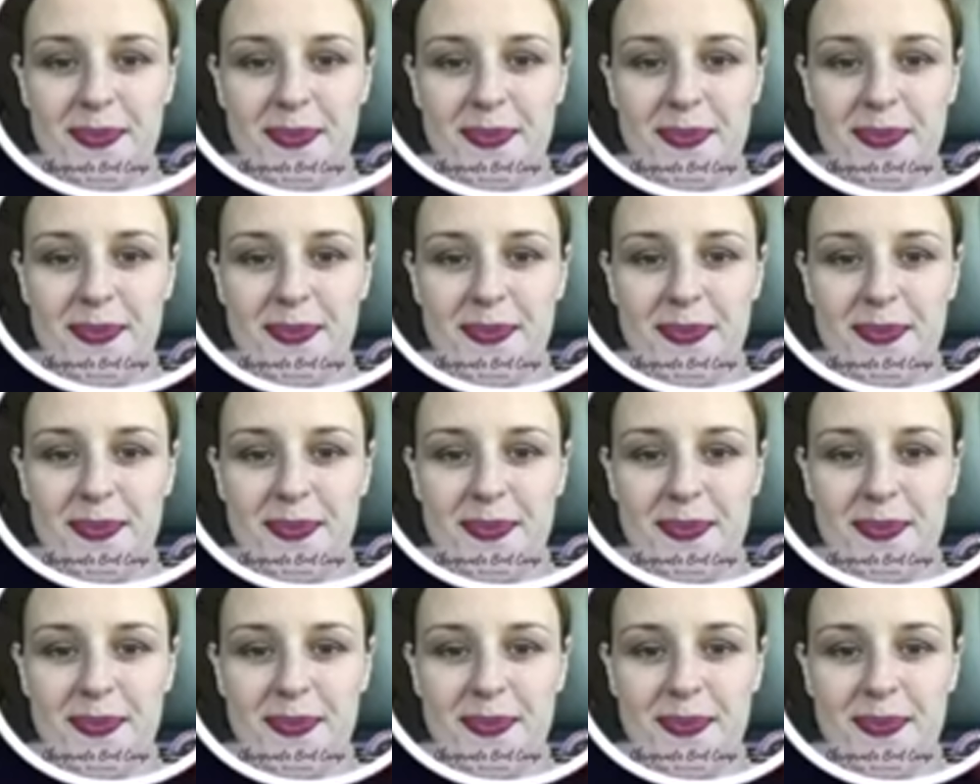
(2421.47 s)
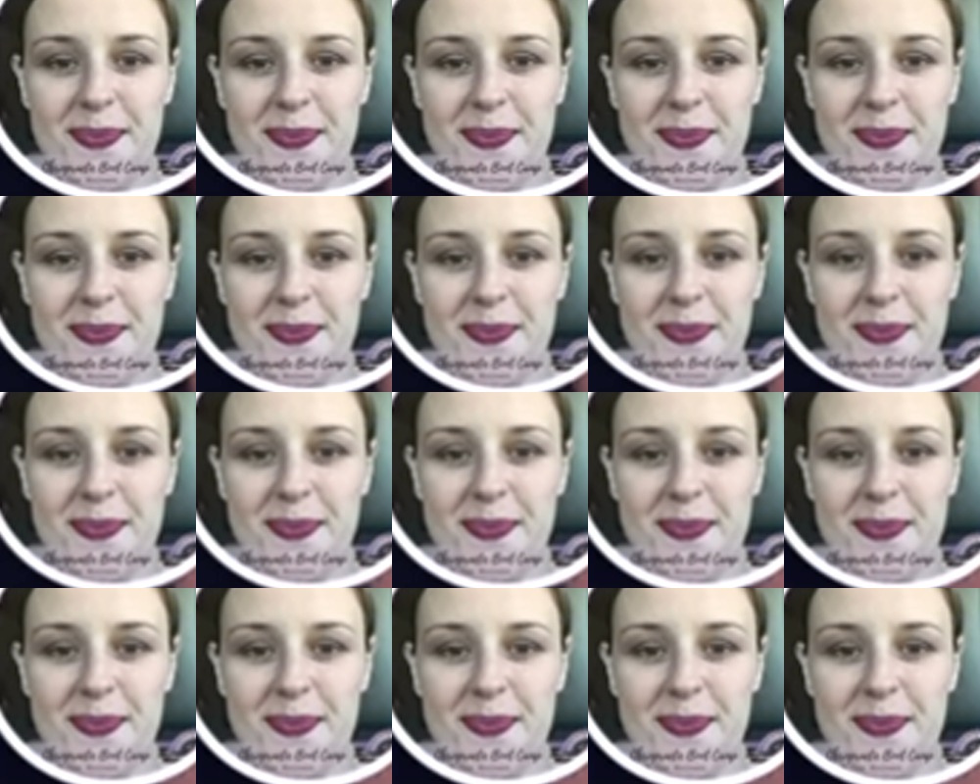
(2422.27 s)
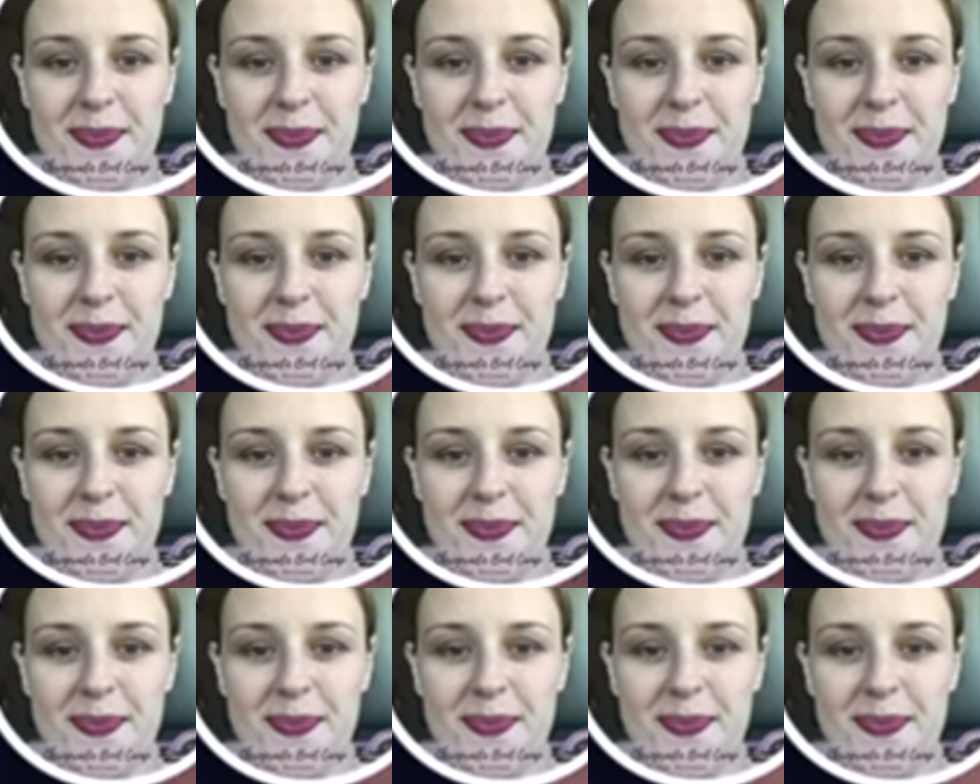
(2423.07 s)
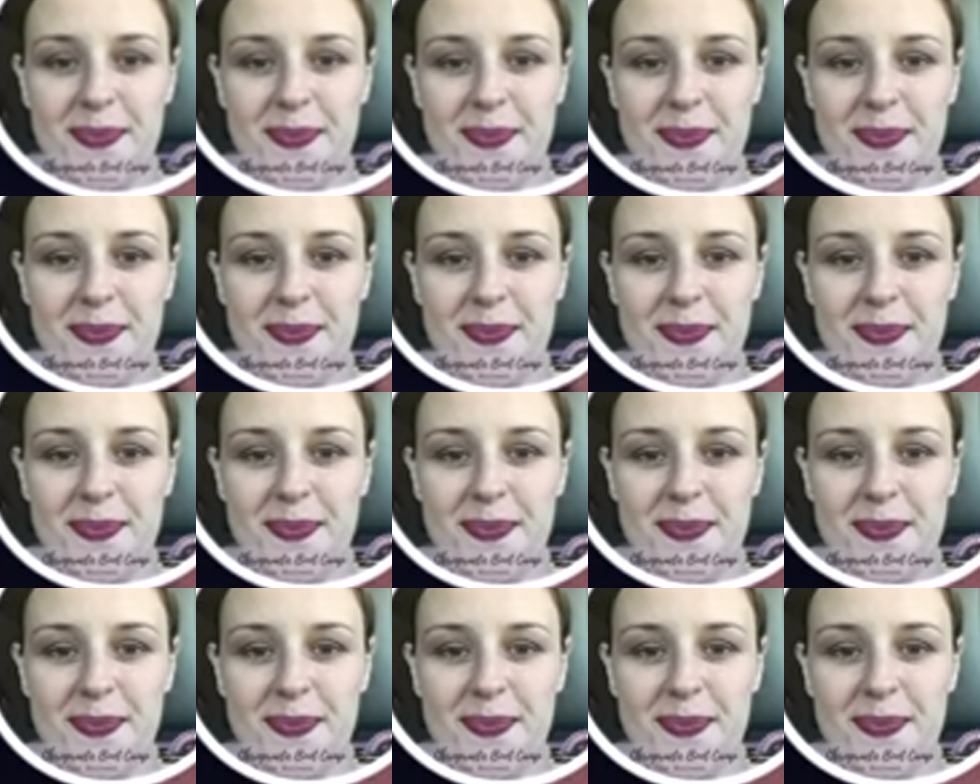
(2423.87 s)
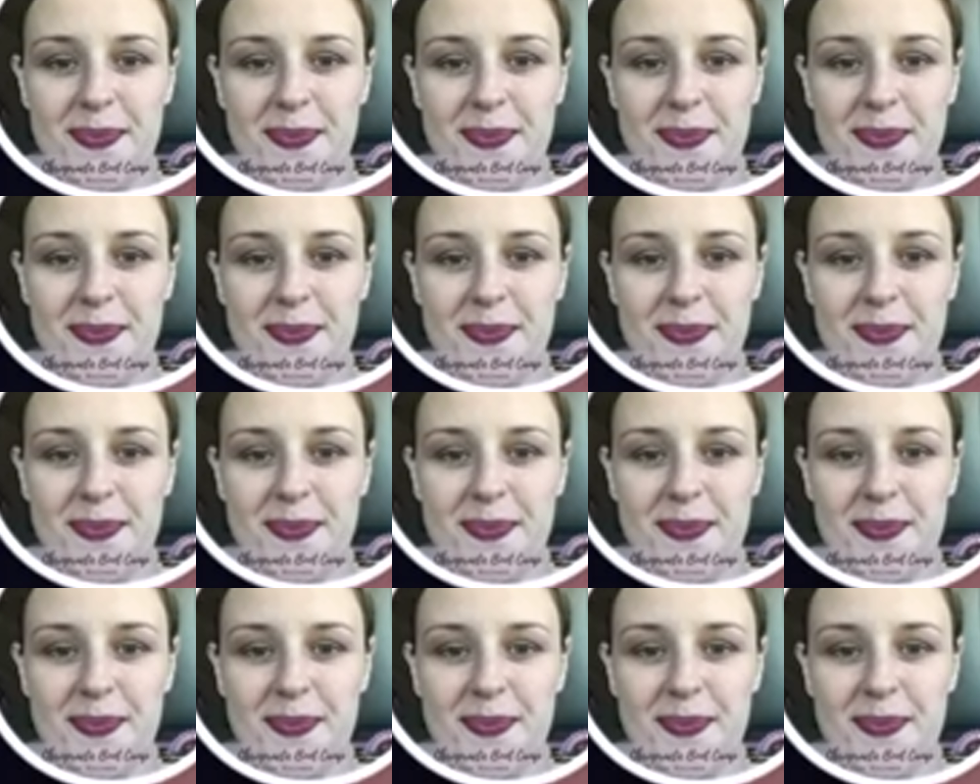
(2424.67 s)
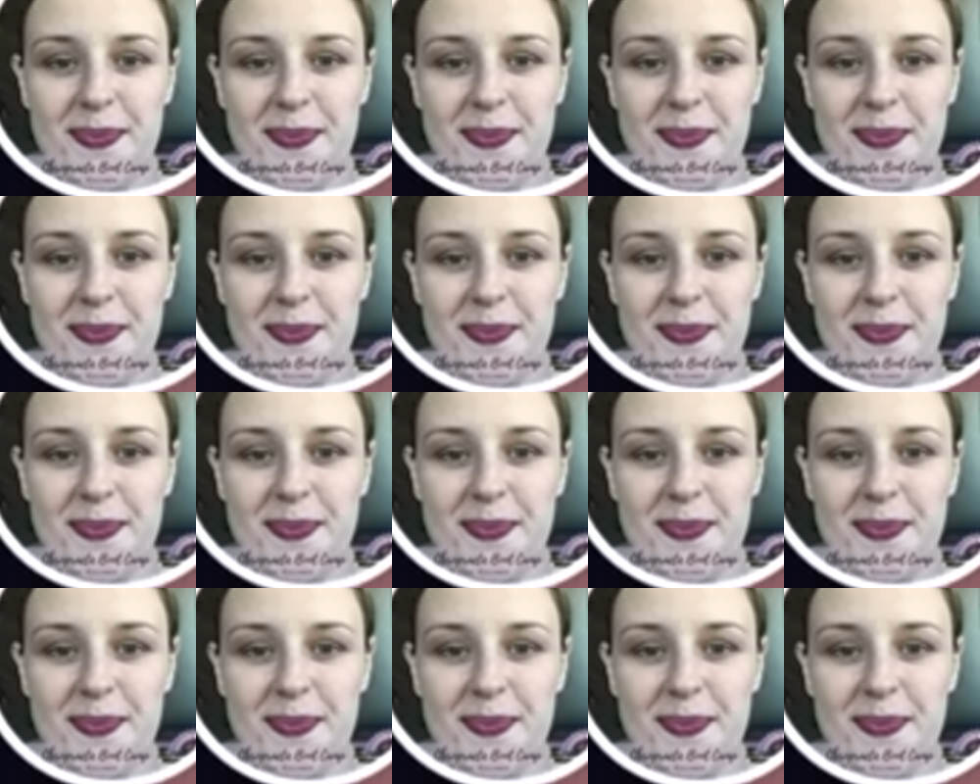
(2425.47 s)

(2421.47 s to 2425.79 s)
(silent)